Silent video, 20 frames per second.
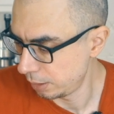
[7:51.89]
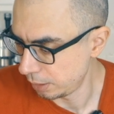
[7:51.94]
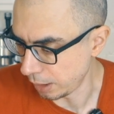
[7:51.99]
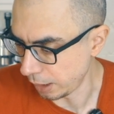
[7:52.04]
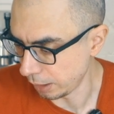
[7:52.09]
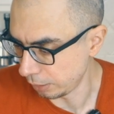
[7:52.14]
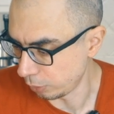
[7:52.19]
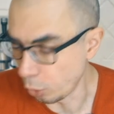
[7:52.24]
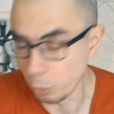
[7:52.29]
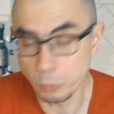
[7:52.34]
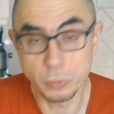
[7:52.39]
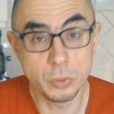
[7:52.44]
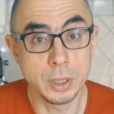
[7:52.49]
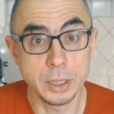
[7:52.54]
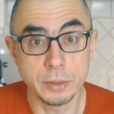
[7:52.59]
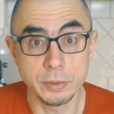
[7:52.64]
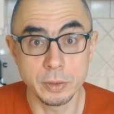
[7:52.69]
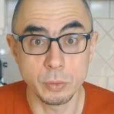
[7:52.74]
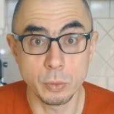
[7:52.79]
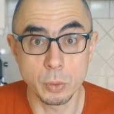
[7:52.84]
and hopefully
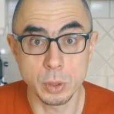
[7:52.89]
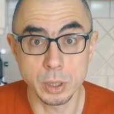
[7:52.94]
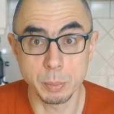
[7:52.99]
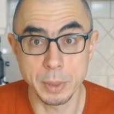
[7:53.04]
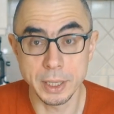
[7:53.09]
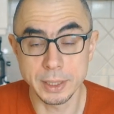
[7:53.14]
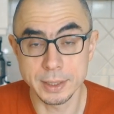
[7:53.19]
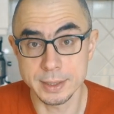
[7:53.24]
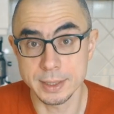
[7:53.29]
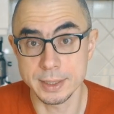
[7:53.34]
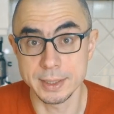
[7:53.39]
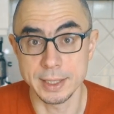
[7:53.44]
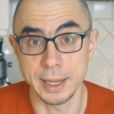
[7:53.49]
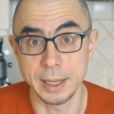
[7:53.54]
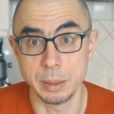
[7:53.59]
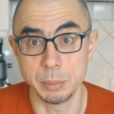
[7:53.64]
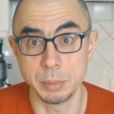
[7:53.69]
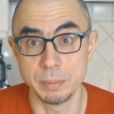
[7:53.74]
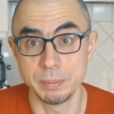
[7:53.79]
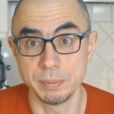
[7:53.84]
it will work better this
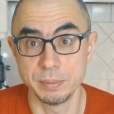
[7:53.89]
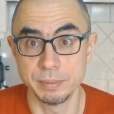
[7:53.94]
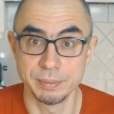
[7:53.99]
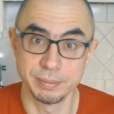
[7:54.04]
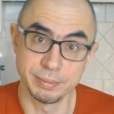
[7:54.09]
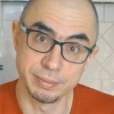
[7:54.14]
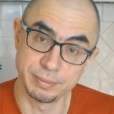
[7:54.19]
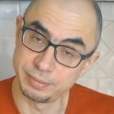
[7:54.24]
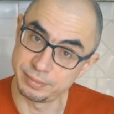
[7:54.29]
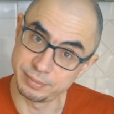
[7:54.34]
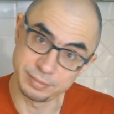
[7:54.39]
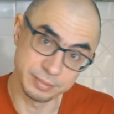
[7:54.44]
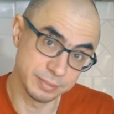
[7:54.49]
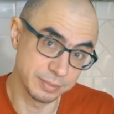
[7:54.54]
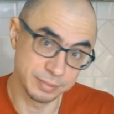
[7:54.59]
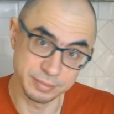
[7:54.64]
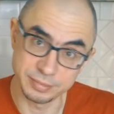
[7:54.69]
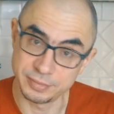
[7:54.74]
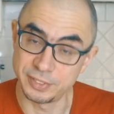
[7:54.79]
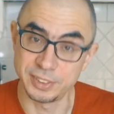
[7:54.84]
time.
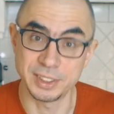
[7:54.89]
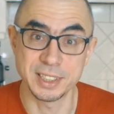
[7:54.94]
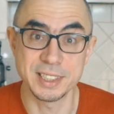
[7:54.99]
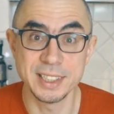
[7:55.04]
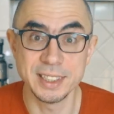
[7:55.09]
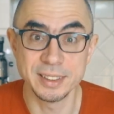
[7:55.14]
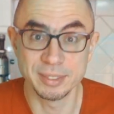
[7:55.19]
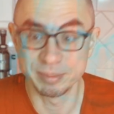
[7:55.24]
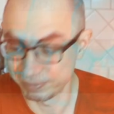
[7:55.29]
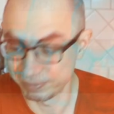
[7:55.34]
We'll see.